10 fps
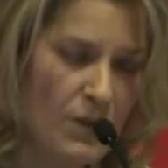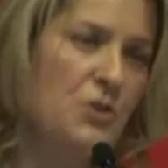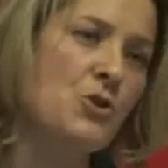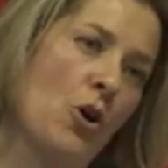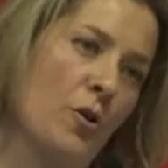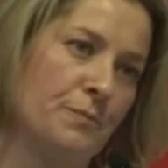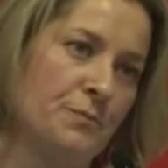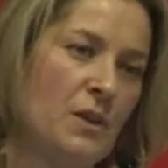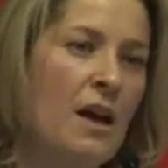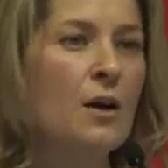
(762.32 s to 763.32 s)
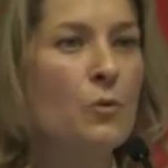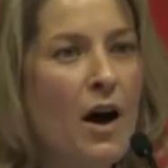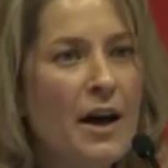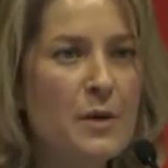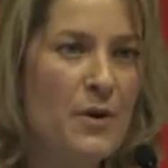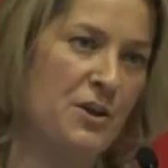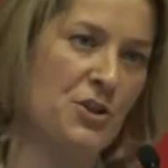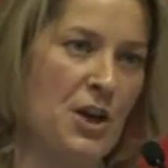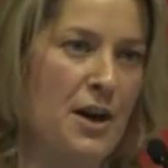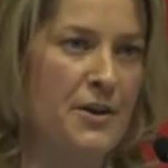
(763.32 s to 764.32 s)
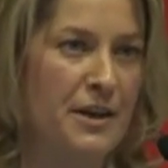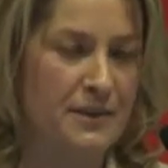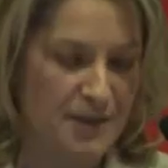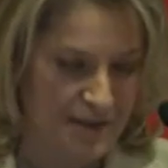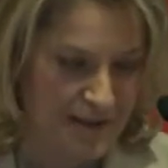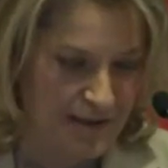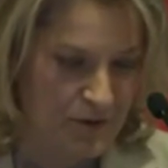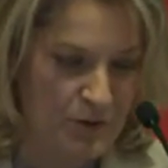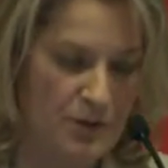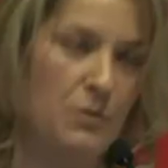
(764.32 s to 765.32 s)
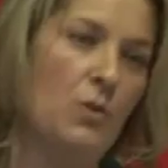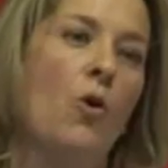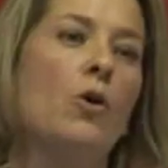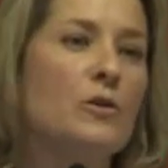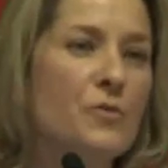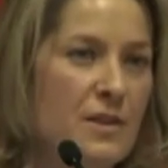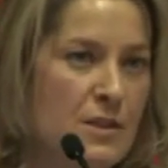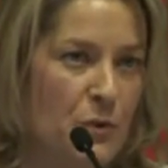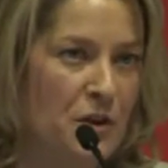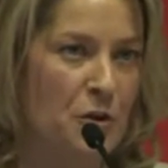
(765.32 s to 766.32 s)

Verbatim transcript: So, why am I sharing this all of this with